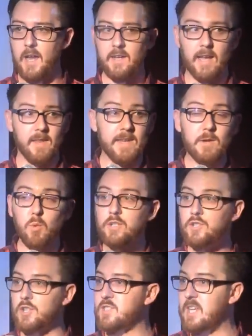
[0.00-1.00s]
And he
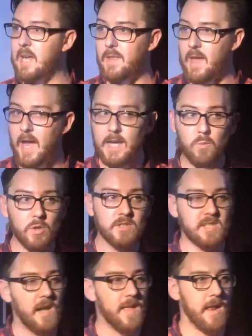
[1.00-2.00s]
wouldn't just take that. He
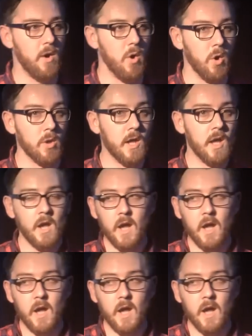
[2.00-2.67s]
wouldn't take that at all.